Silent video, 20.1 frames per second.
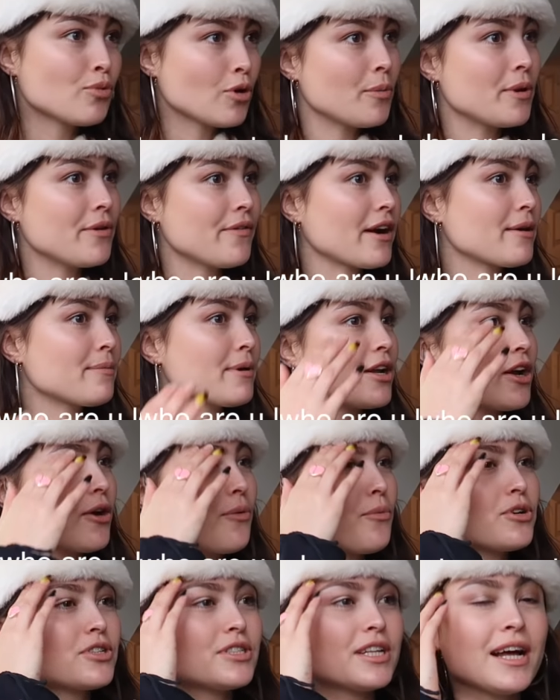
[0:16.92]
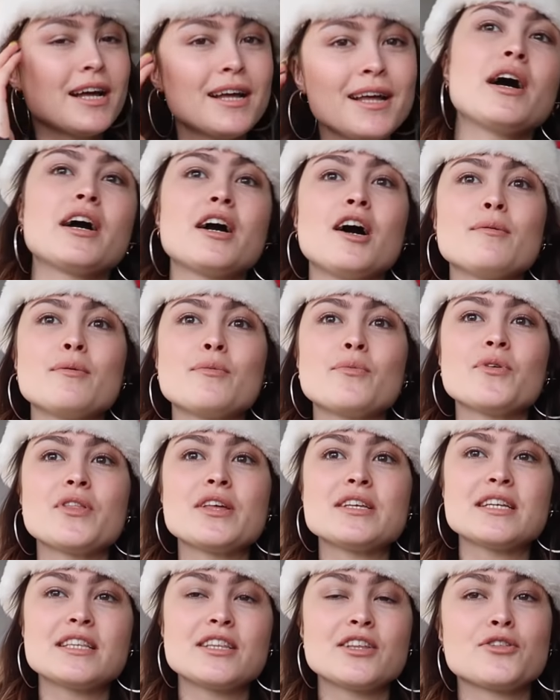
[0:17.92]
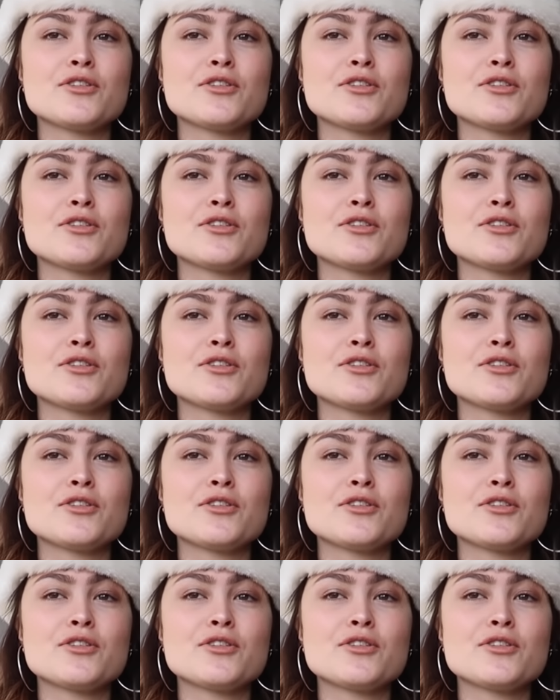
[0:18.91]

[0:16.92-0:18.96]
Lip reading: probably recommend going watch that. I can't remember what they said